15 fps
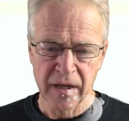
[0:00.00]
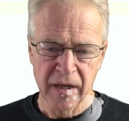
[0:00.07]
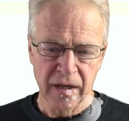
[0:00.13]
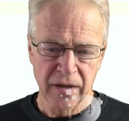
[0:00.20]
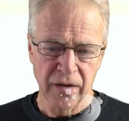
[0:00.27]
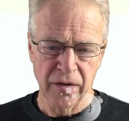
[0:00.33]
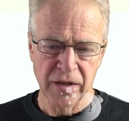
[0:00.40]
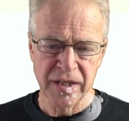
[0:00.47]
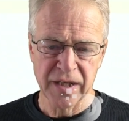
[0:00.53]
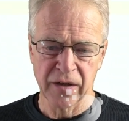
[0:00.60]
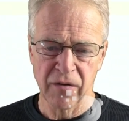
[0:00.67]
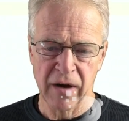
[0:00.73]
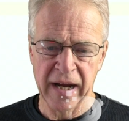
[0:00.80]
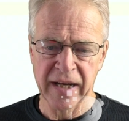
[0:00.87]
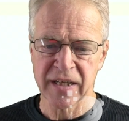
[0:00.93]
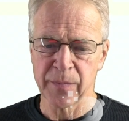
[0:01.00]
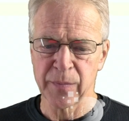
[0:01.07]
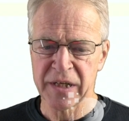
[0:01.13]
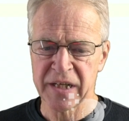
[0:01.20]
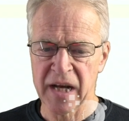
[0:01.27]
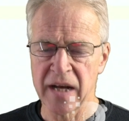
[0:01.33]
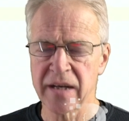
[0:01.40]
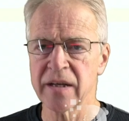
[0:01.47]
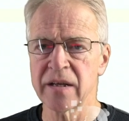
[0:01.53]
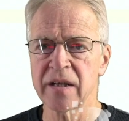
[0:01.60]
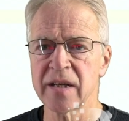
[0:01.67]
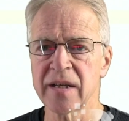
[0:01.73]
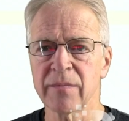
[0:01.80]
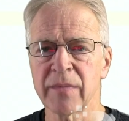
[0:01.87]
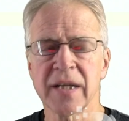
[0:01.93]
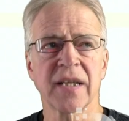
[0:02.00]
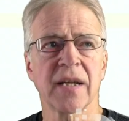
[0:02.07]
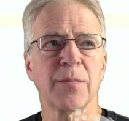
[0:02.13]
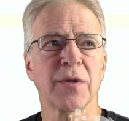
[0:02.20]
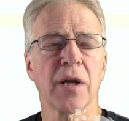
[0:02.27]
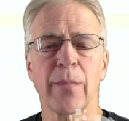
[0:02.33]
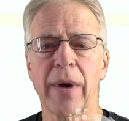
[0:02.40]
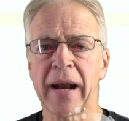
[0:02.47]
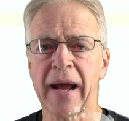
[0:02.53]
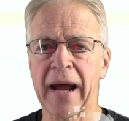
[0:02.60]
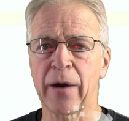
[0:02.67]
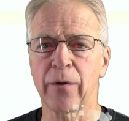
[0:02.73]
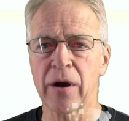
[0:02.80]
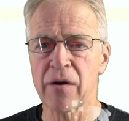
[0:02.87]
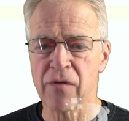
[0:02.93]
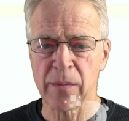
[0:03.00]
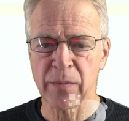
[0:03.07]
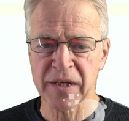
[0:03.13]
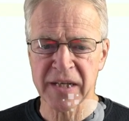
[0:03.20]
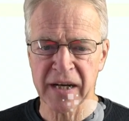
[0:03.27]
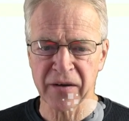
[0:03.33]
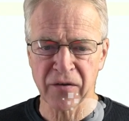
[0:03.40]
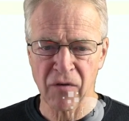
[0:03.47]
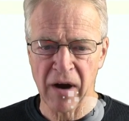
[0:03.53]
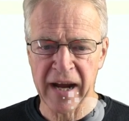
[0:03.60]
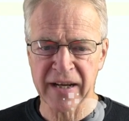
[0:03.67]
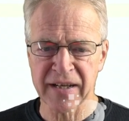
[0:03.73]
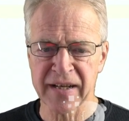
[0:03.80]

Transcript: Notice the grades are percentages. It seems no matter how I represent grades,